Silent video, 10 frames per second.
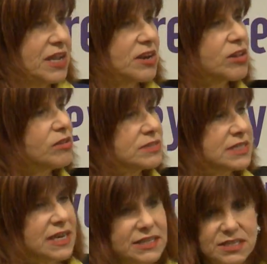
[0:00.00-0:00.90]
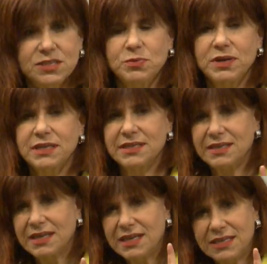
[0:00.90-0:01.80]
In closing, I just want to
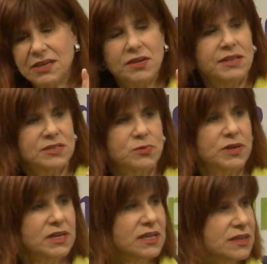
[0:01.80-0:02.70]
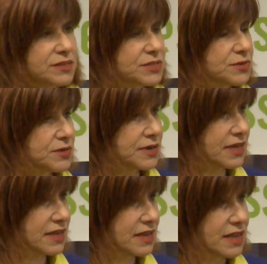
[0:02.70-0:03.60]
tell you this one little
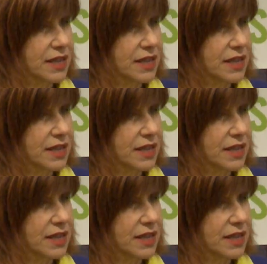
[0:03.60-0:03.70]
story.